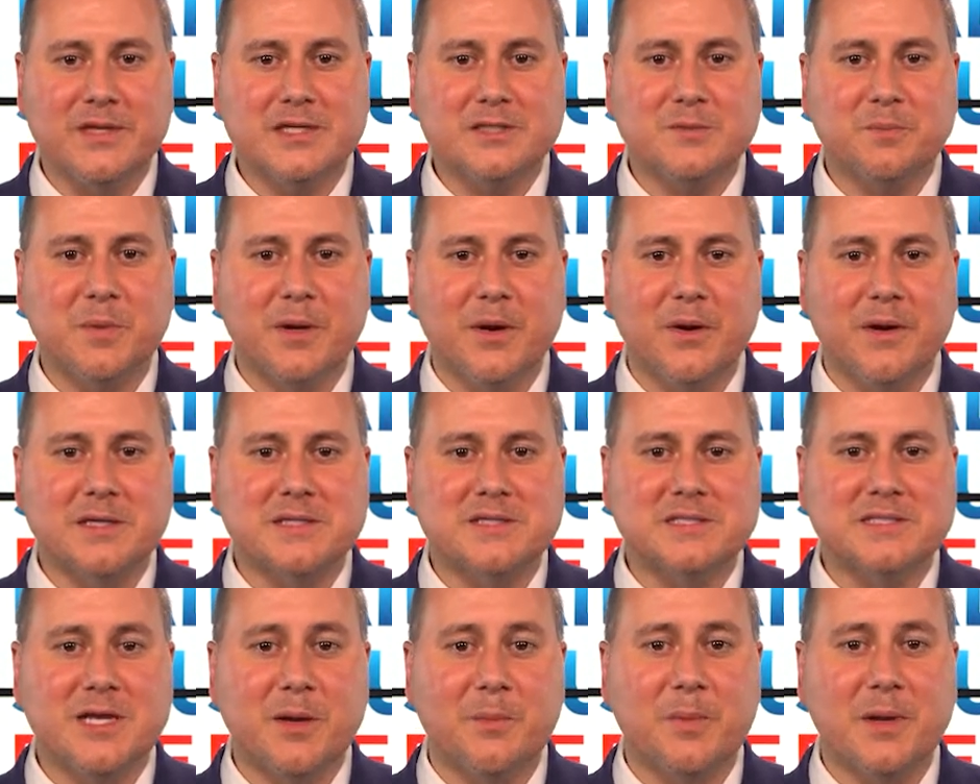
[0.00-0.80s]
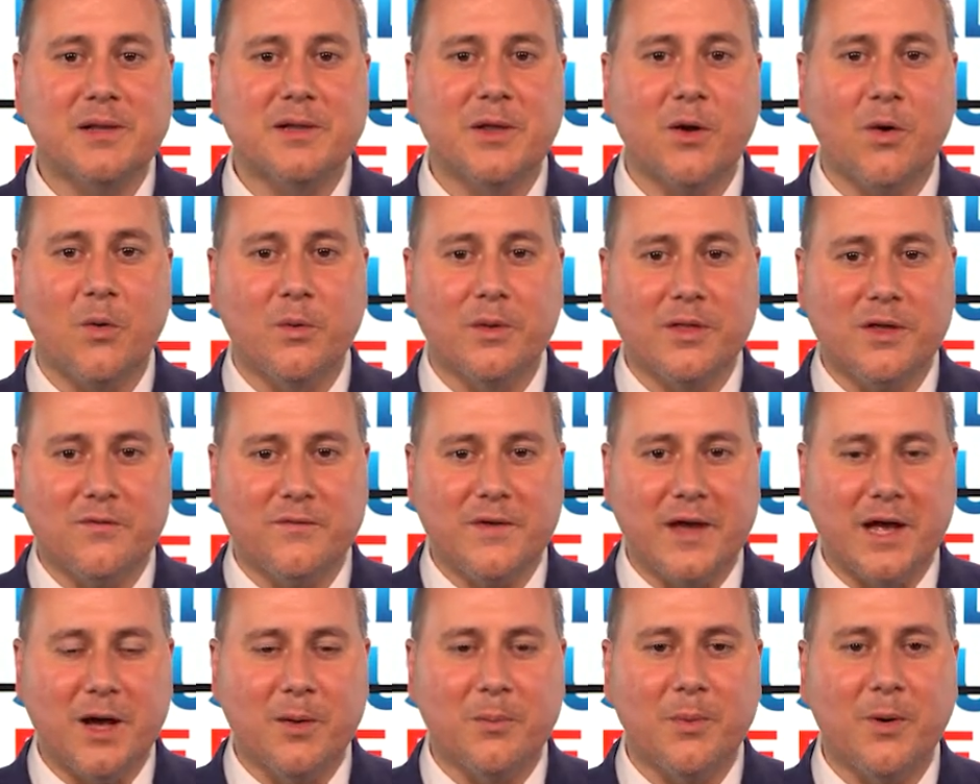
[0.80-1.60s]
This period is typically only
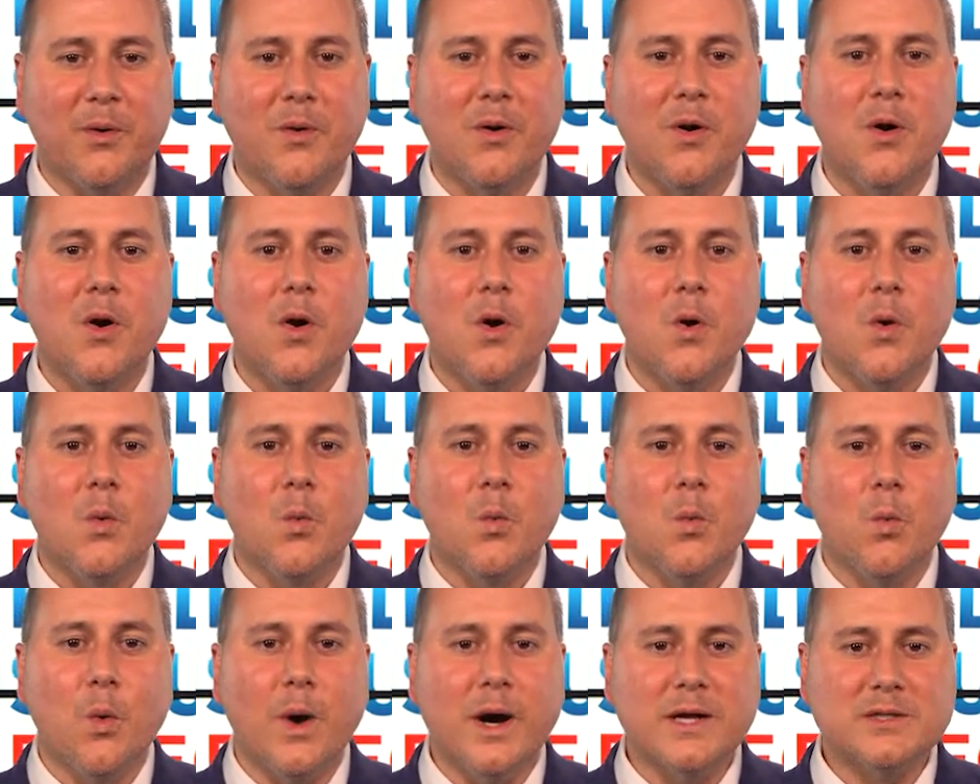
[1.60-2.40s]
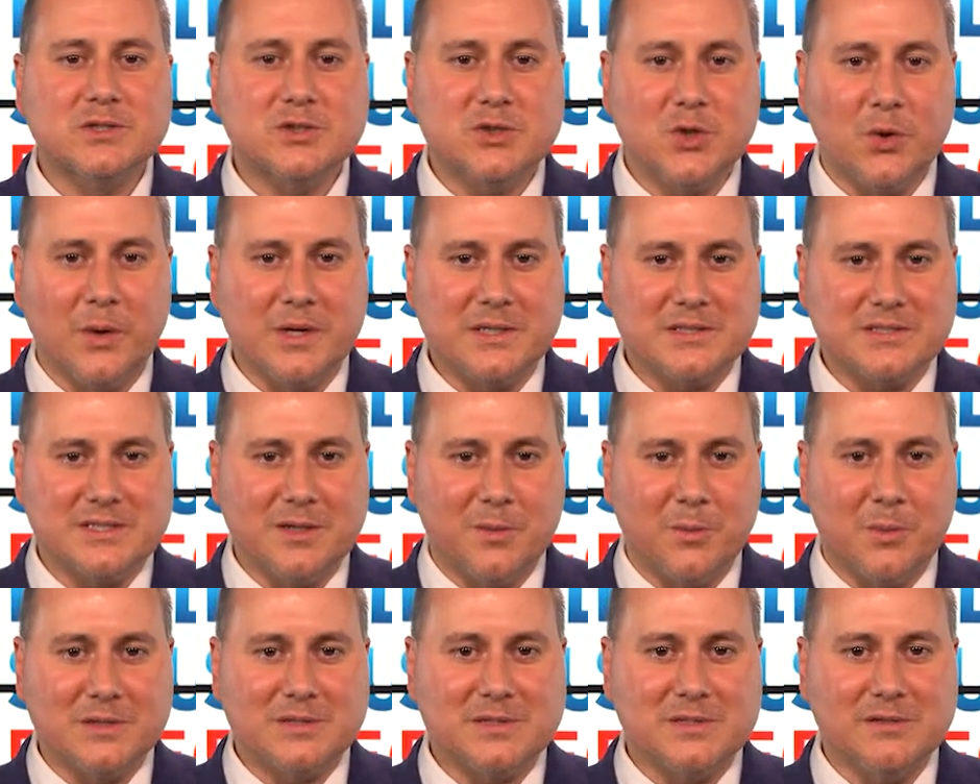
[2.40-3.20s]
available once during
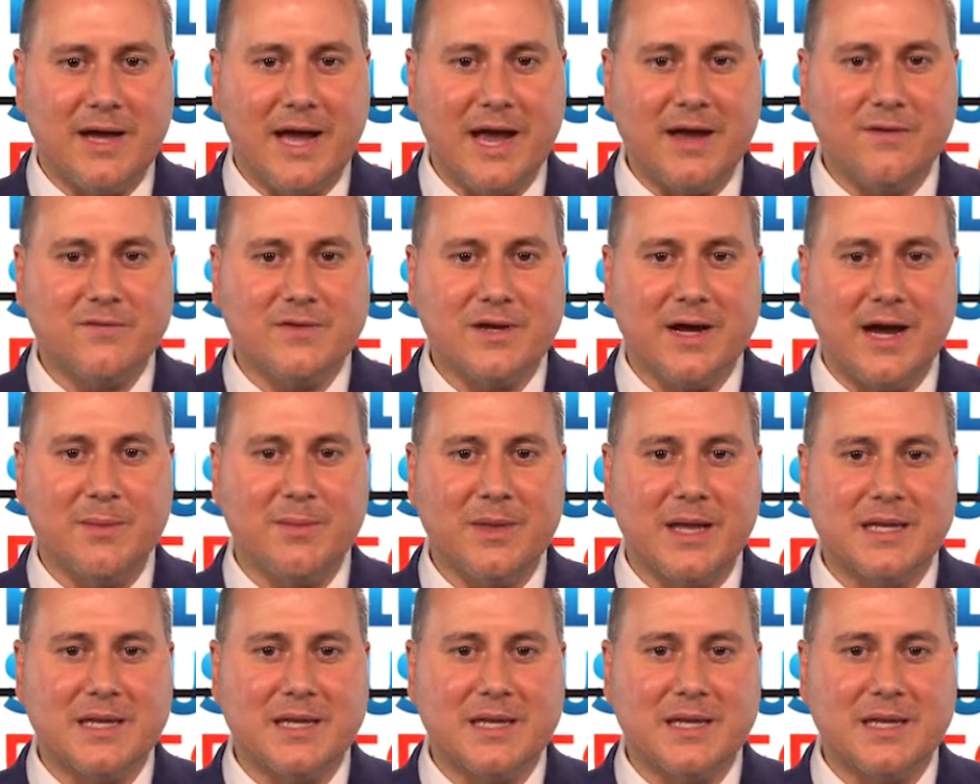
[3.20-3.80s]
someone's lifetime.